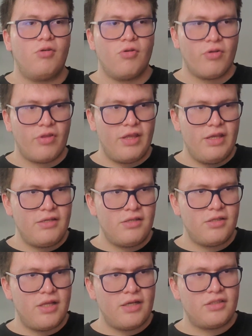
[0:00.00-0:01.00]
or
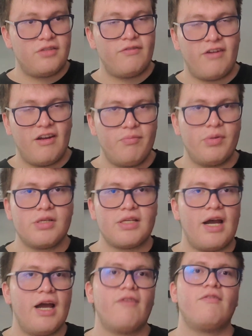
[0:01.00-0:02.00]
these next 5 books
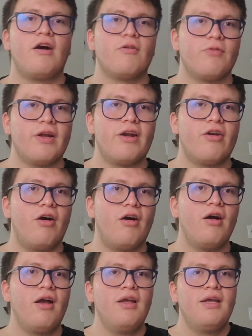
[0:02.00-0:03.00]
I have not read at all,